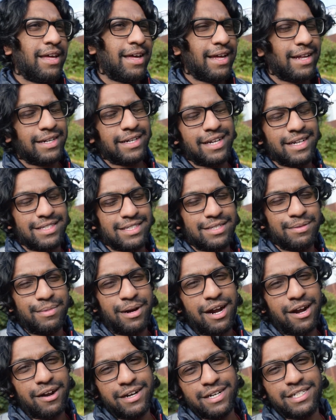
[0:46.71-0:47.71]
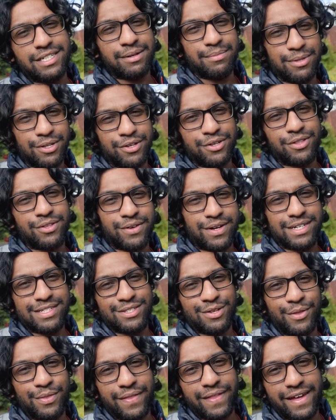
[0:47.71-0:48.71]
and get some
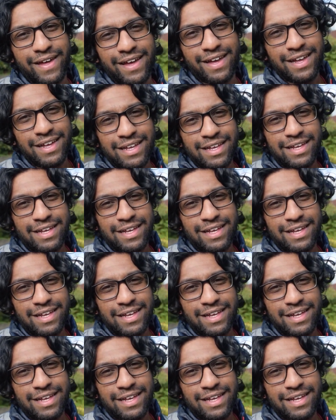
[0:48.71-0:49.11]
RE003s on there.